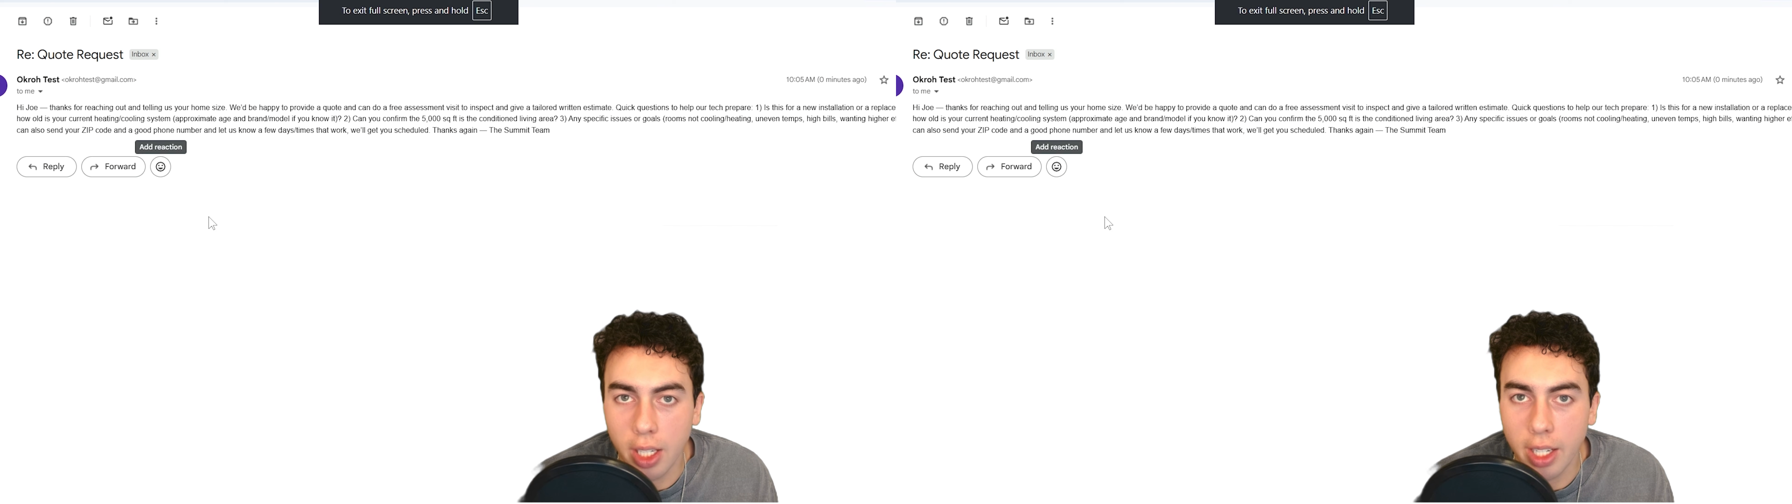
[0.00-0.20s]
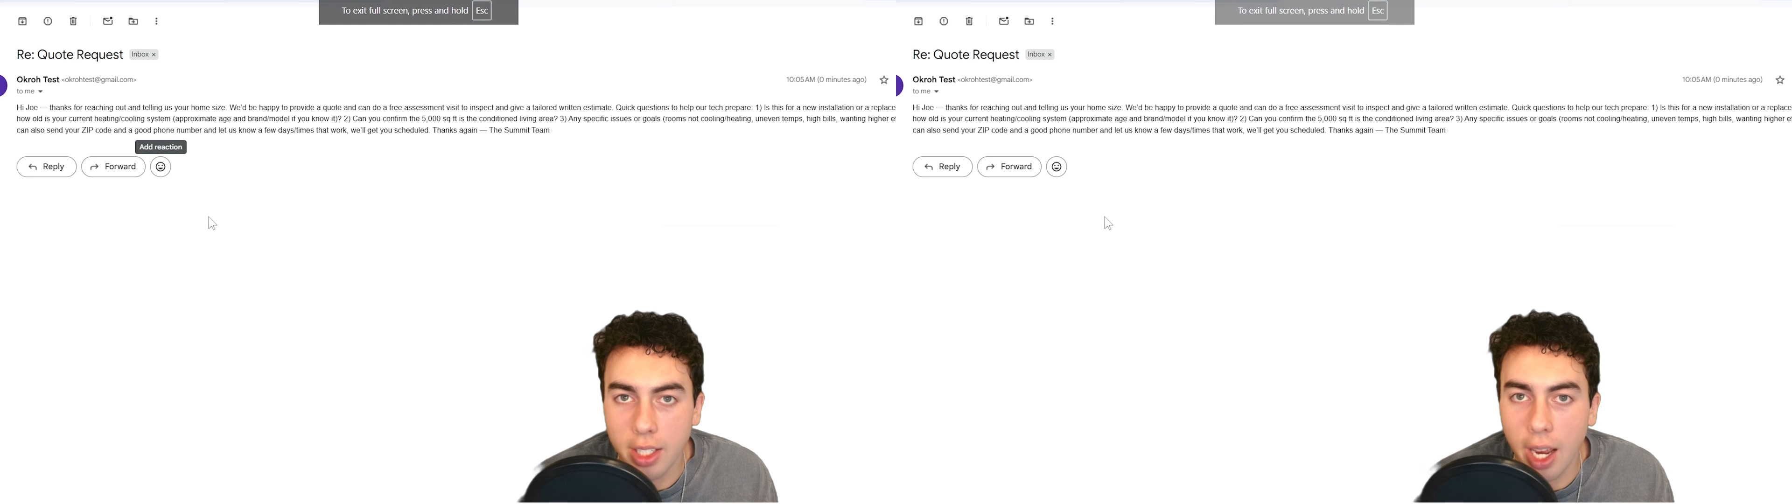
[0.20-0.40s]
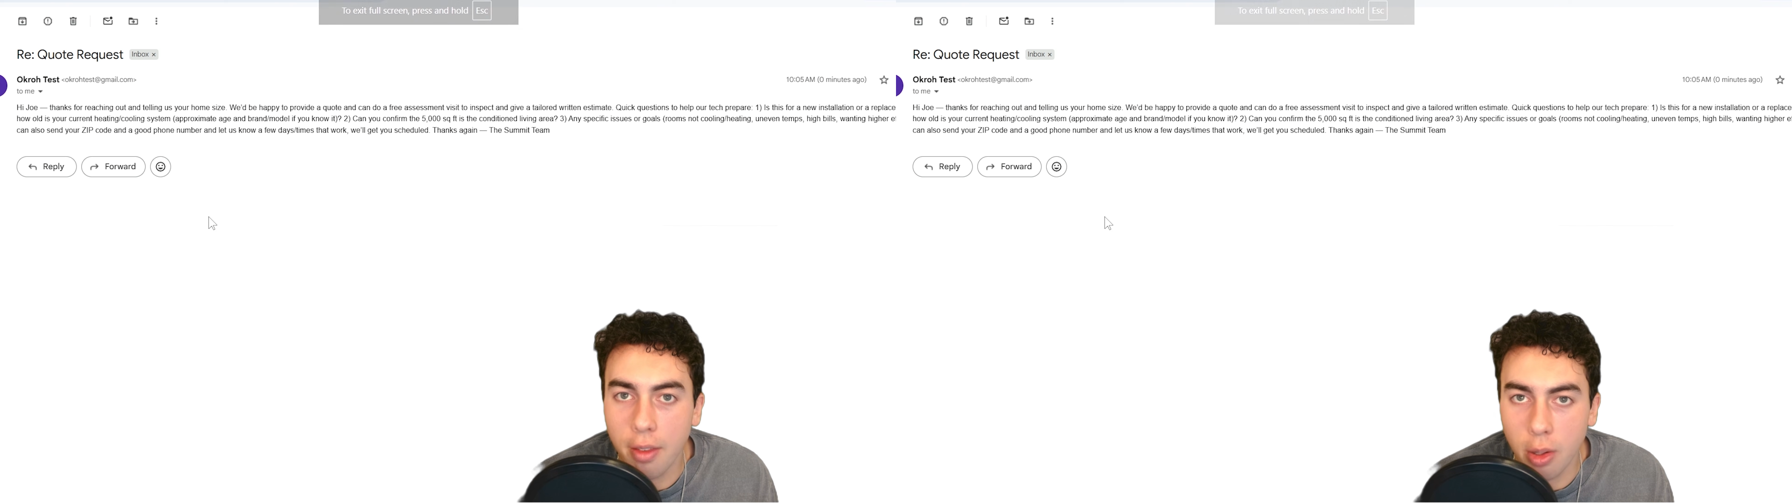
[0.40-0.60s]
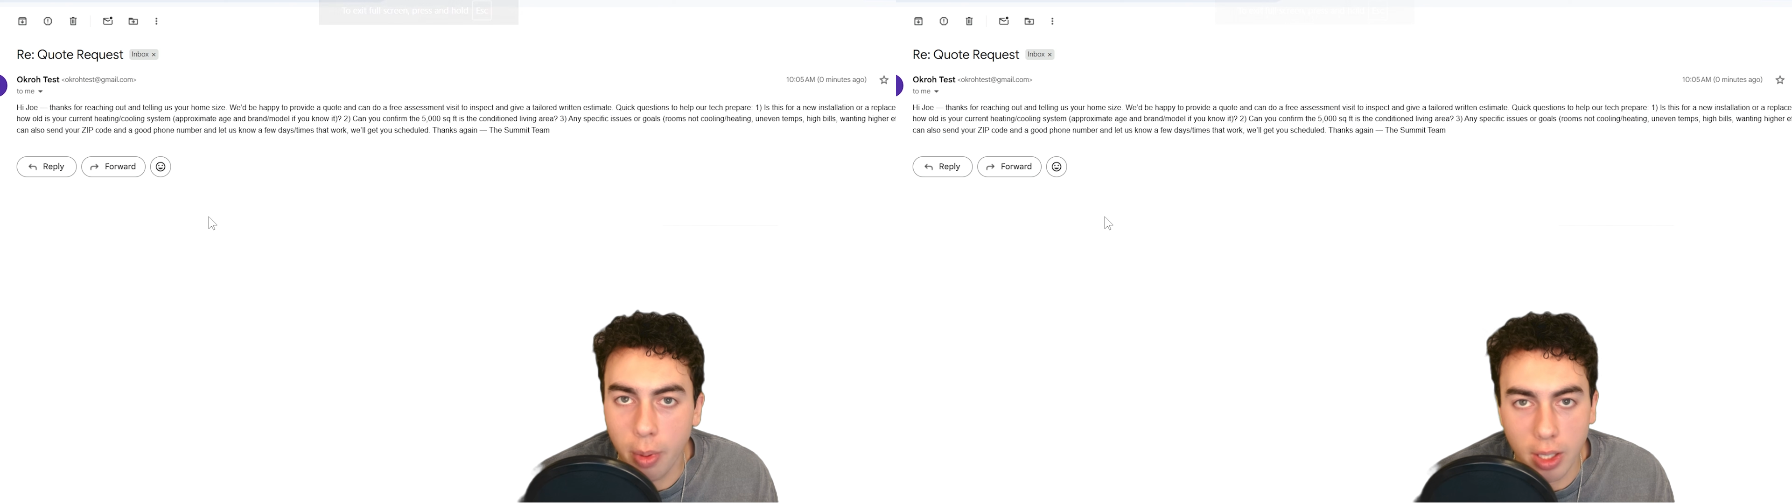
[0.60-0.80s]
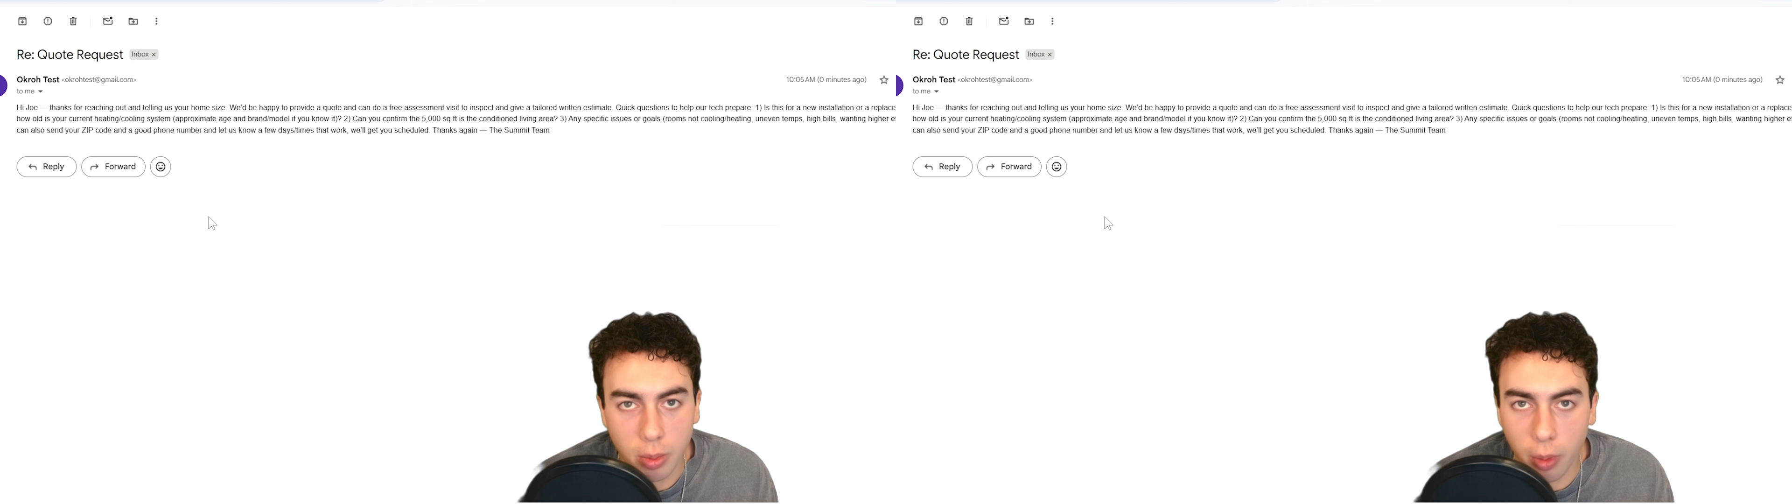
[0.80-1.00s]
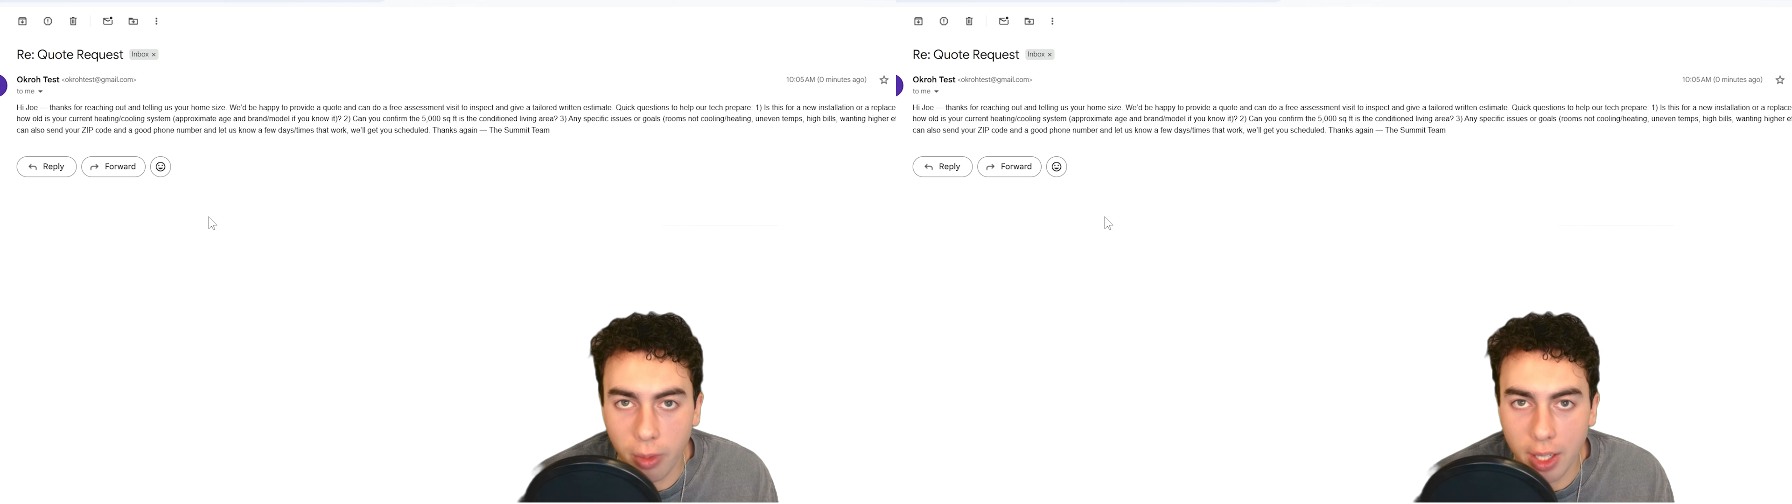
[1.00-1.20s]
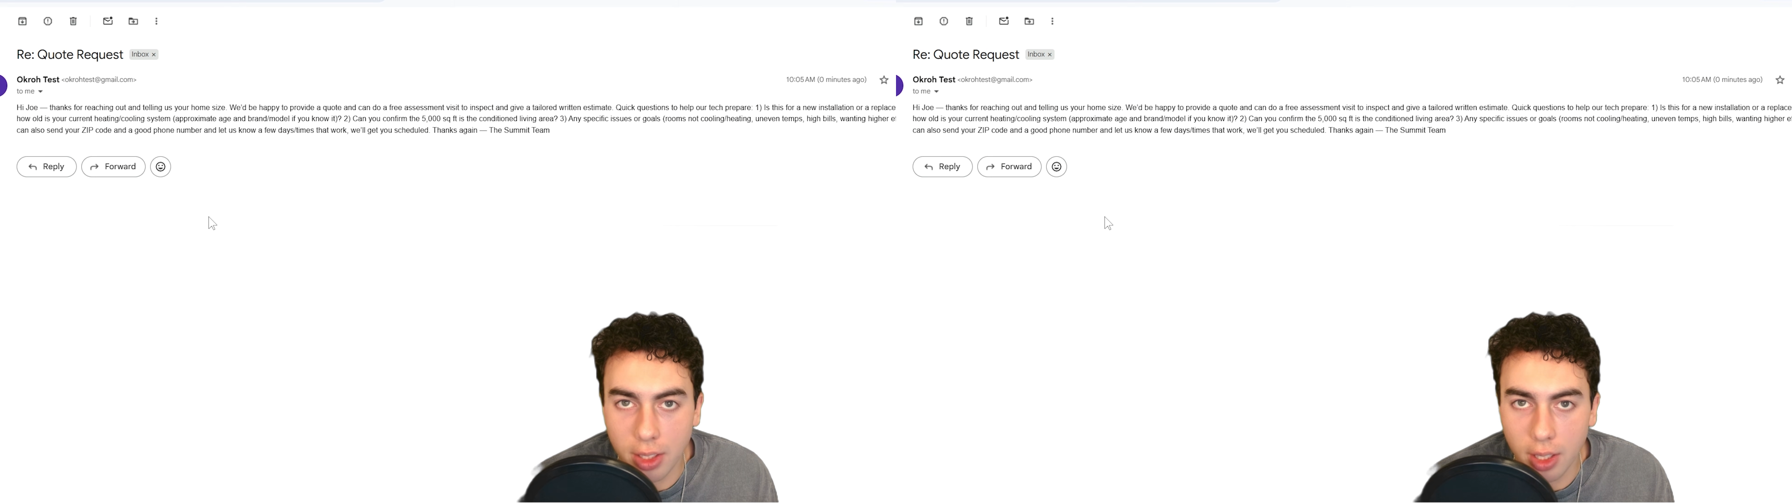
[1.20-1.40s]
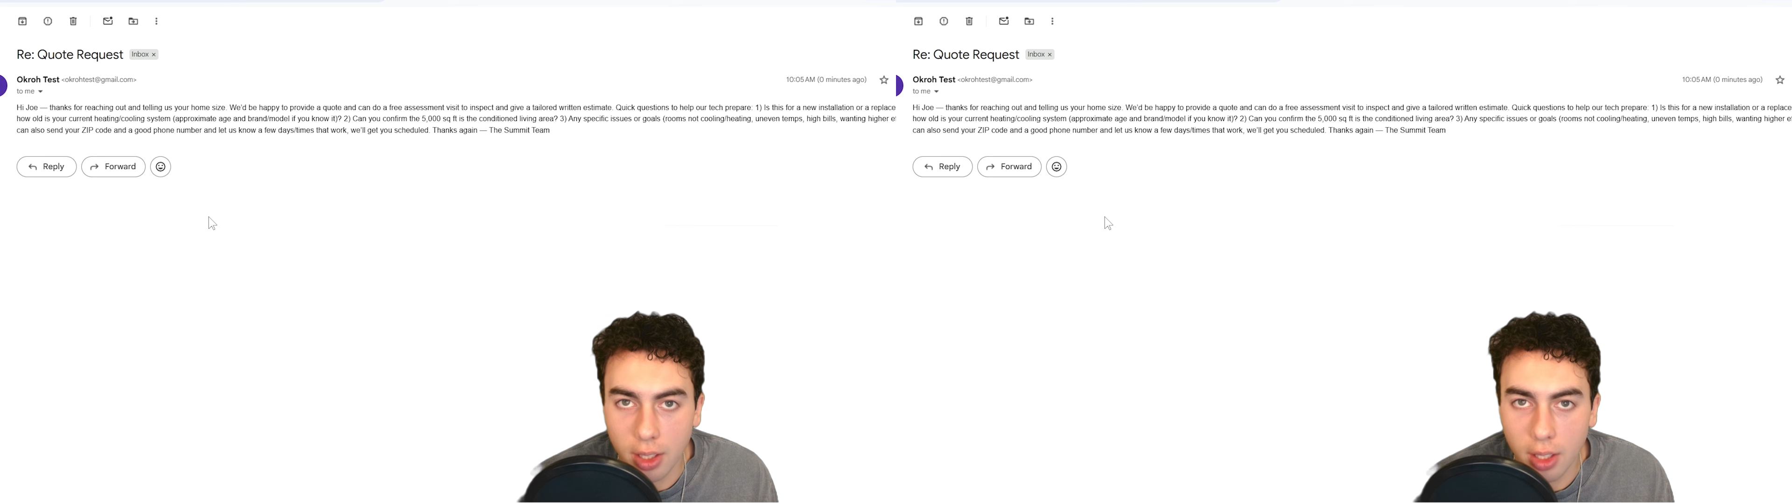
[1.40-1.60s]
to catch every possible
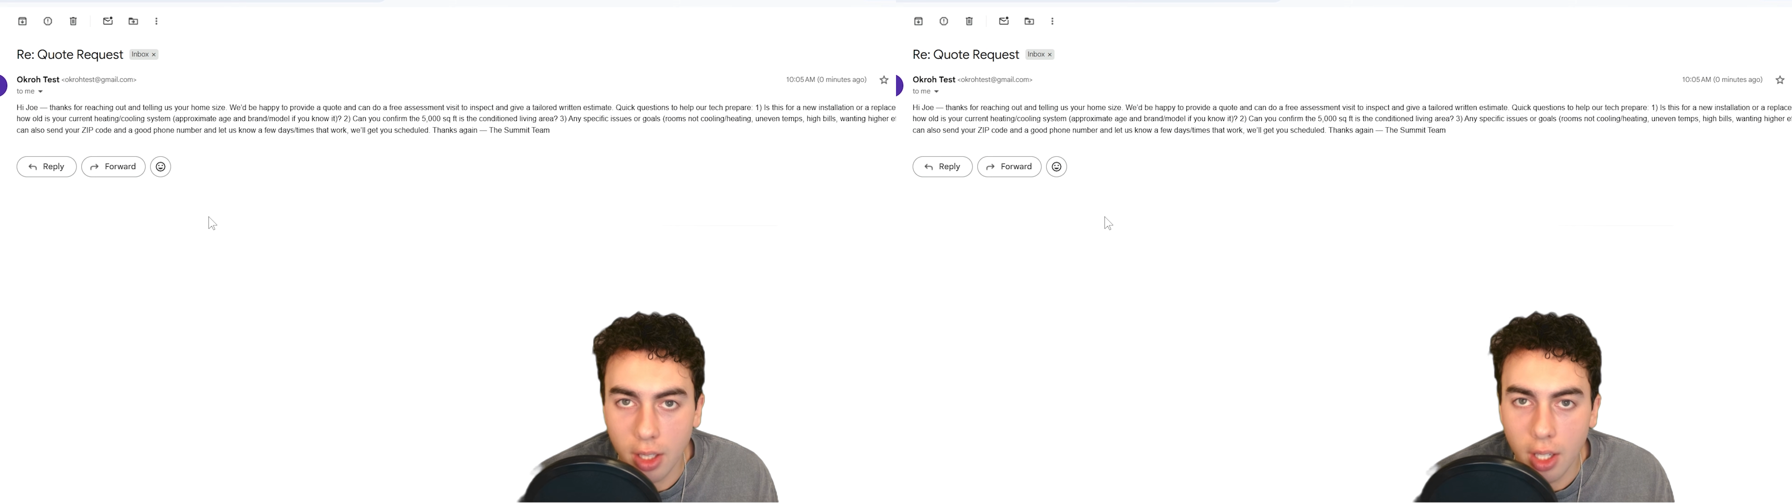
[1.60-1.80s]
phrasing.